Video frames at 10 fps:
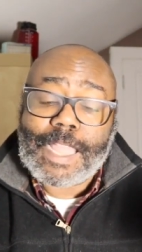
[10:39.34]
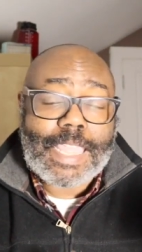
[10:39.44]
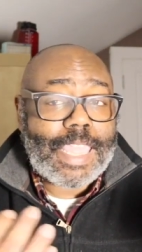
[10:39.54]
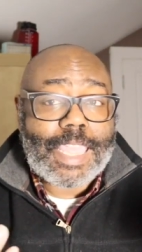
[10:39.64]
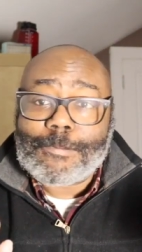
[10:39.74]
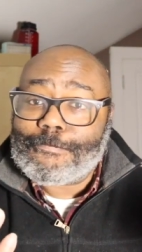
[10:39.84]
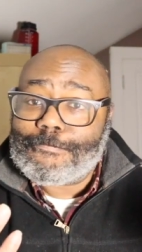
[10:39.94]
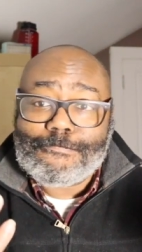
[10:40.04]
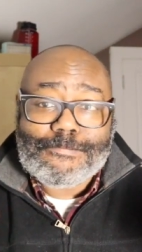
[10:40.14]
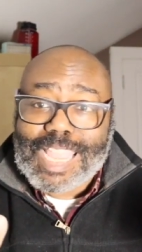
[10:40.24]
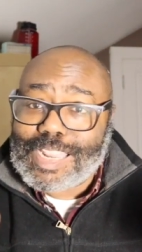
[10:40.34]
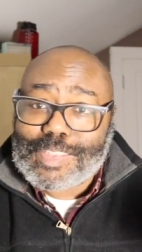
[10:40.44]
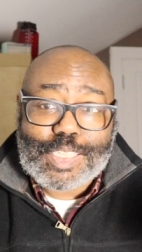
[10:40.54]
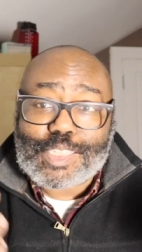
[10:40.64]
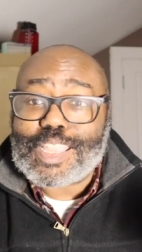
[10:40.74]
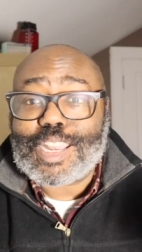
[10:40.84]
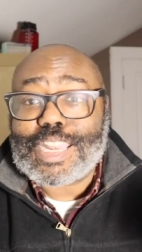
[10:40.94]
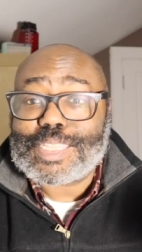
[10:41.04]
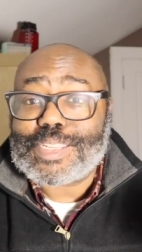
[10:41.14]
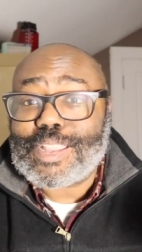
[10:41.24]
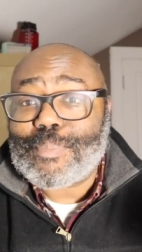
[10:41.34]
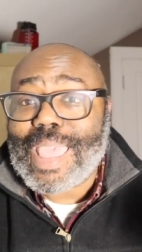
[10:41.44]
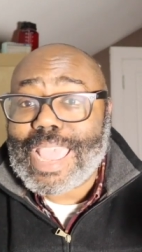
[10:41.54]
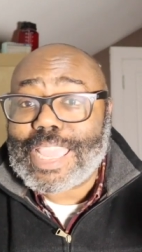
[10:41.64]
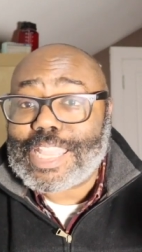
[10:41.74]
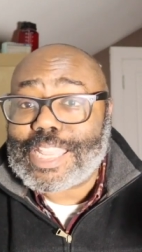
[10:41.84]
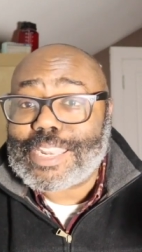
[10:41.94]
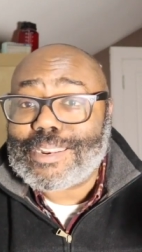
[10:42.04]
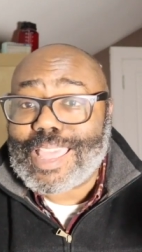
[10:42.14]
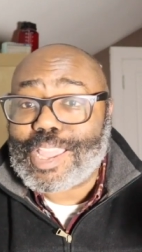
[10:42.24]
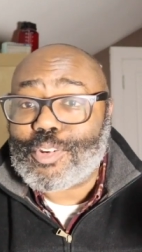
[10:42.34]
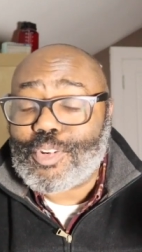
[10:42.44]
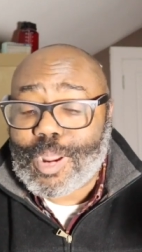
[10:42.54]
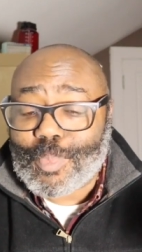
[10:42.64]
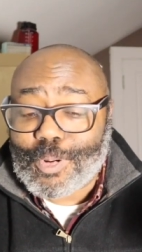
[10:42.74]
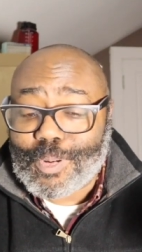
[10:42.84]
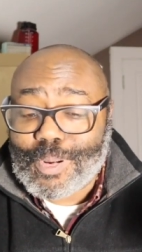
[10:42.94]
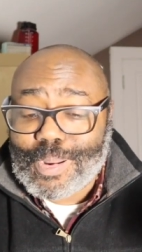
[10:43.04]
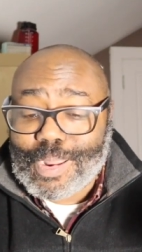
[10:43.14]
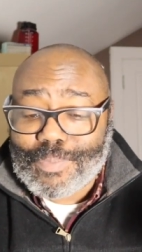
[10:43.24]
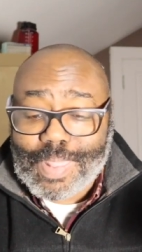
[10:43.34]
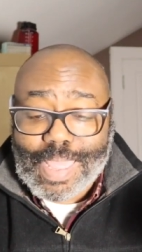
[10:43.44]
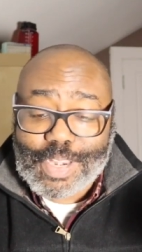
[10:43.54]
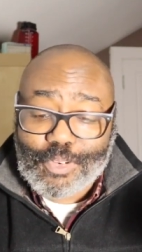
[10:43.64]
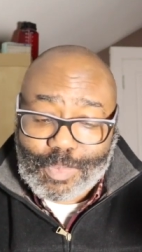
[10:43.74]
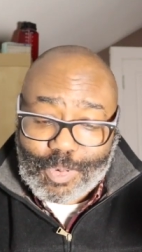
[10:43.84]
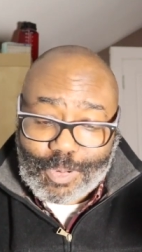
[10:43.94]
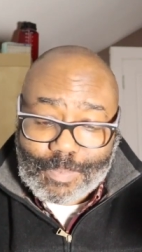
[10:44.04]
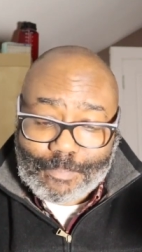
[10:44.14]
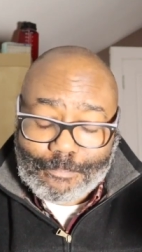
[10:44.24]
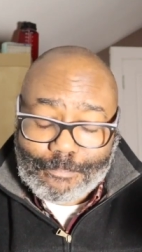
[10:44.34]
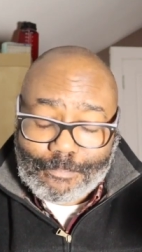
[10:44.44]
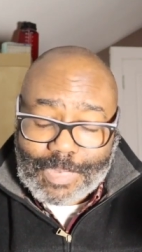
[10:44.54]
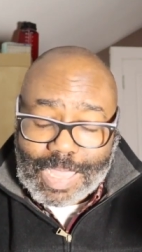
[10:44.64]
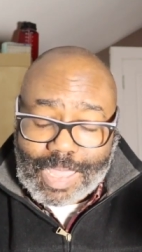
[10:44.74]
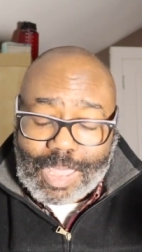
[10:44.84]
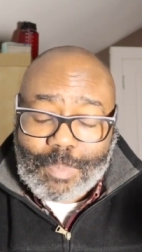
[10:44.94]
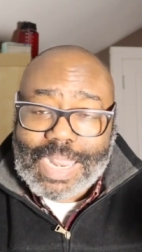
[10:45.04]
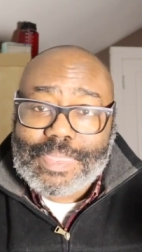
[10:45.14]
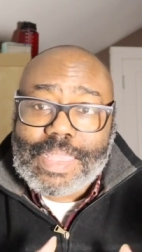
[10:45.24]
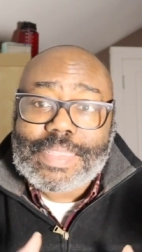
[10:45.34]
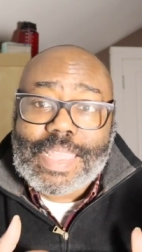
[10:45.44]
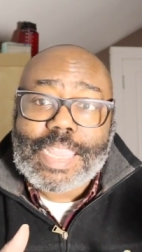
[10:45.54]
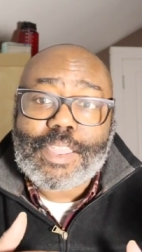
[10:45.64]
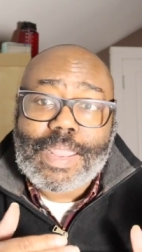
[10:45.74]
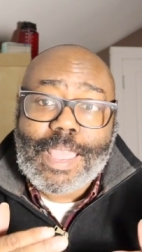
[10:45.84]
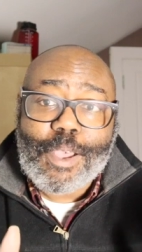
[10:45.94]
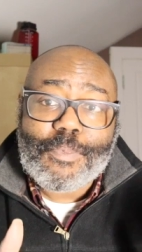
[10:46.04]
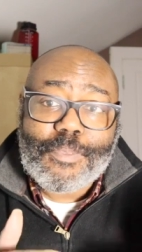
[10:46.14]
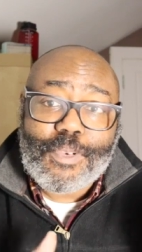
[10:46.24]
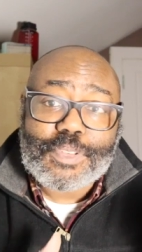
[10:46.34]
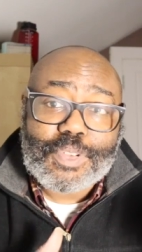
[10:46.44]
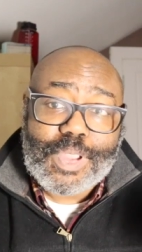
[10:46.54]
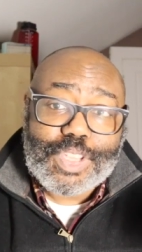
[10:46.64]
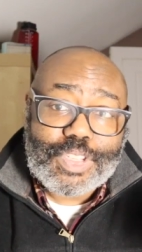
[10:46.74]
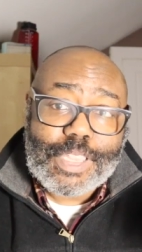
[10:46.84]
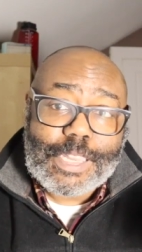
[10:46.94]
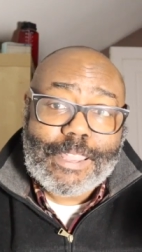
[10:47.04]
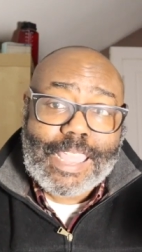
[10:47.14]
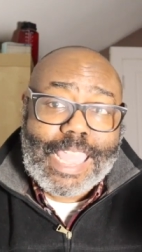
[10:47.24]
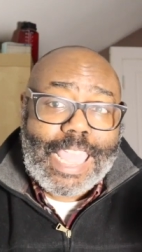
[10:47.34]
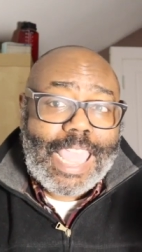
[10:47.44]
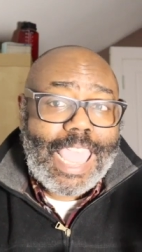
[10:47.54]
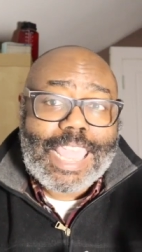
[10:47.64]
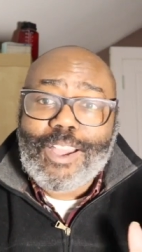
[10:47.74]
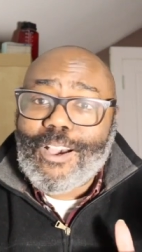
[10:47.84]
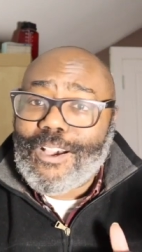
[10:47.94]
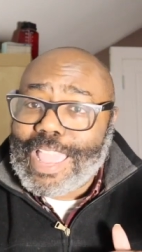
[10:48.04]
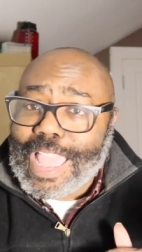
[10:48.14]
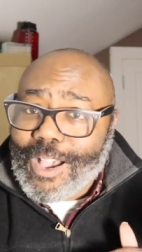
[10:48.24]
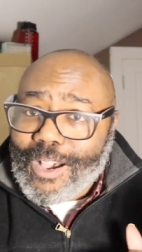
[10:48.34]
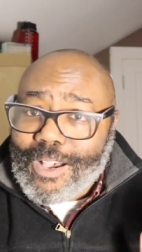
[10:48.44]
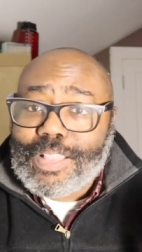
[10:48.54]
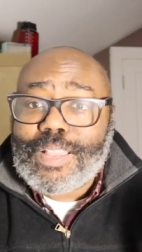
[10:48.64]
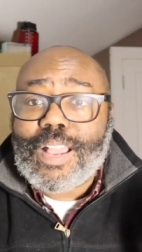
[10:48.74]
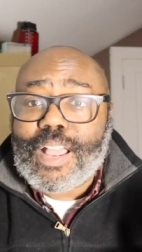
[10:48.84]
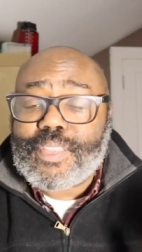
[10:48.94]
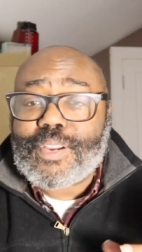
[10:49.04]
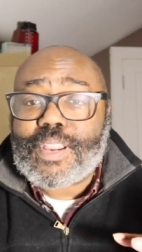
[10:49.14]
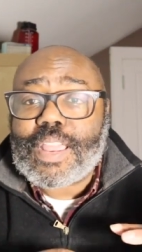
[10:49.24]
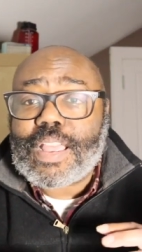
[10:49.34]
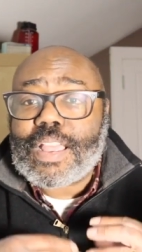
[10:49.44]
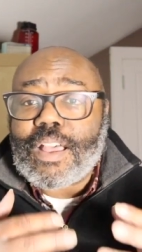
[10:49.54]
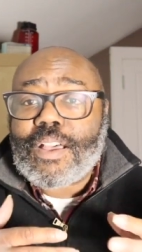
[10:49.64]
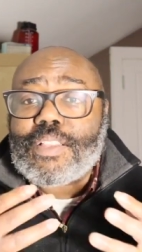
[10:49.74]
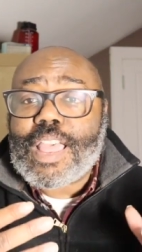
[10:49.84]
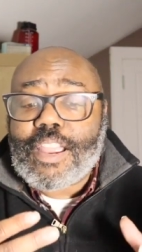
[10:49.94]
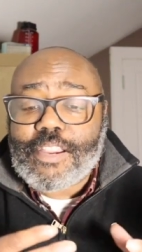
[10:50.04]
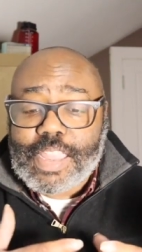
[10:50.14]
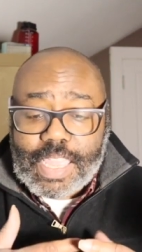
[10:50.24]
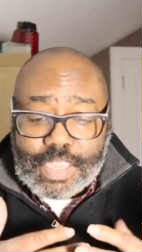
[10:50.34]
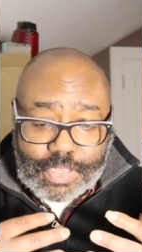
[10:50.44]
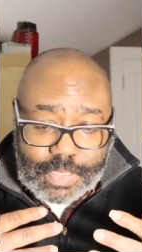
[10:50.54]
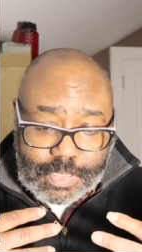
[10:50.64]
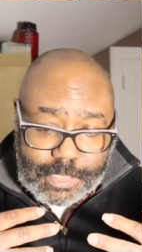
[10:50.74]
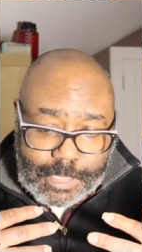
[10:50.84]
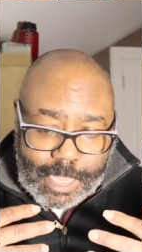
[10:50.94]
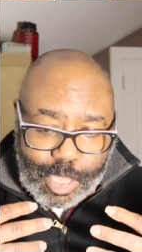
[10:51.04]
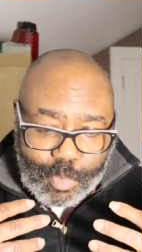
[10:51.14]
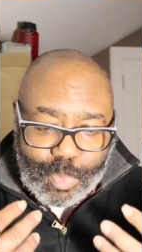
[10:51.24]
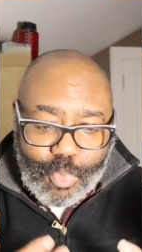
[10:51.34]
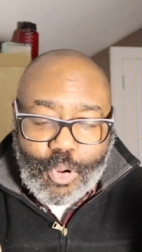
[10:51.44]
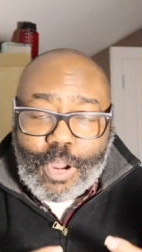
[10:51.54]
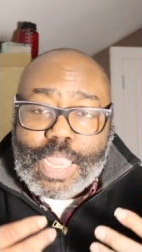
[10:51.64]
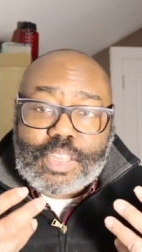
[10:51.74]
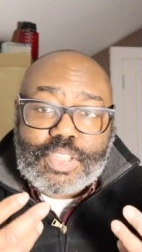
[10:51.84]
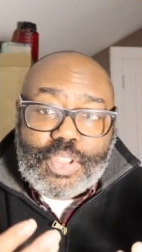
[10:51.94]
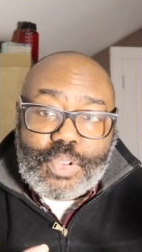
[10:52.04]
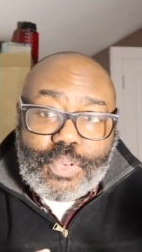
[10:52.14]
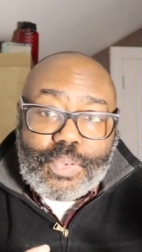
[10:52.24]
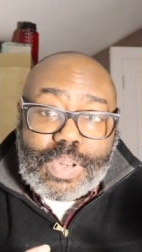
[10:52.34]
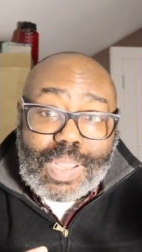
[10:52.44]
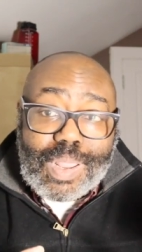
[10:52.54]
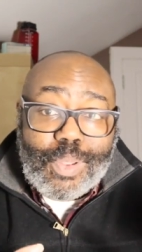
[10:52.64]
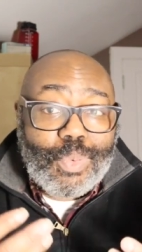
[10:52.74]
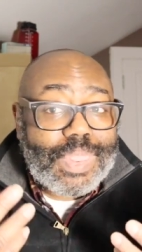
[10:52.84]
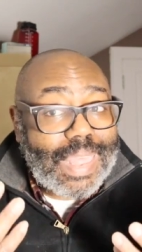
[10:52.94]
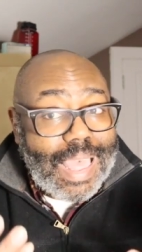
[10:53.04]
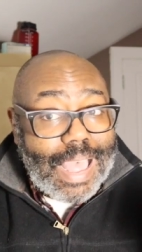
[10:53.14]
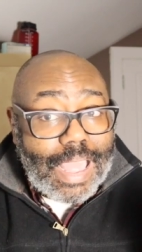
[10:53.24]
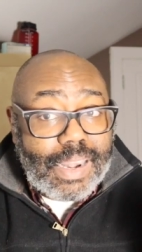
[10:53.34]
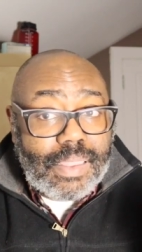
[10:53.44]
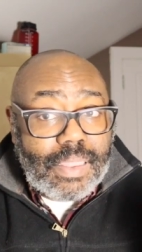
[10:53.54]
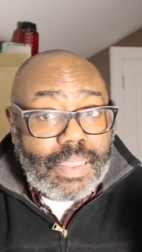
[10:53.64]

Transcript: Again, none of this is going to necessarily pack it in like a drummer, a flying drummer. But I think that it could help First Christian and all other, all congregations be more in tune with God